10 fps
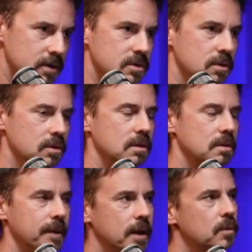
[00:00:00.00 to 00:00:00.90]
So
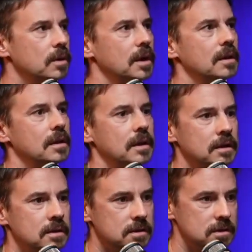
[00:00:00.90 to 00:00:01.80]
the bank will not
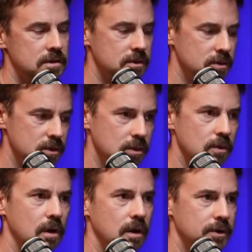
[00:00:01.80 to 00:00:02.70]
lend to
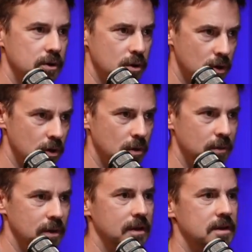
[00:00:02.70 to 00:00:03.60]
you on your
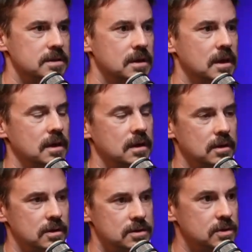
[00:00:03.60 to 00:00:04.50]
home unless
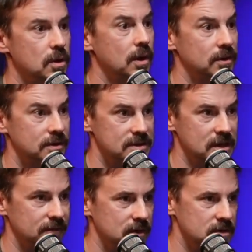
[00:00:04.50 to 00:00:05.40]
there's no health and
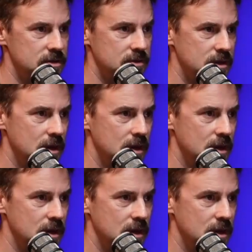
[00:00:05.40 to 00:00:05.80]
safety issues.